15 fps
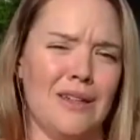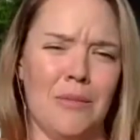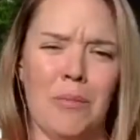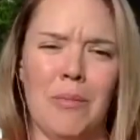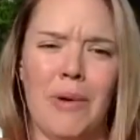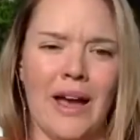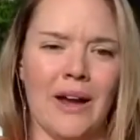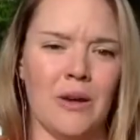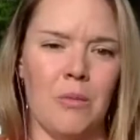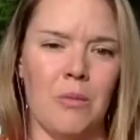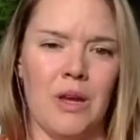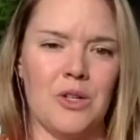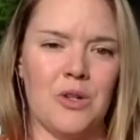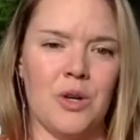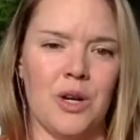impact
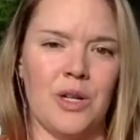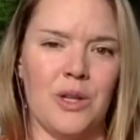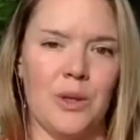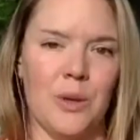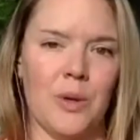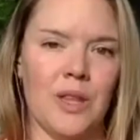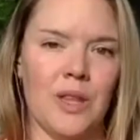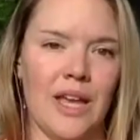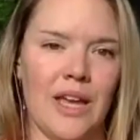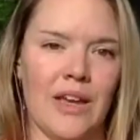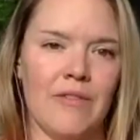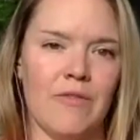metric look like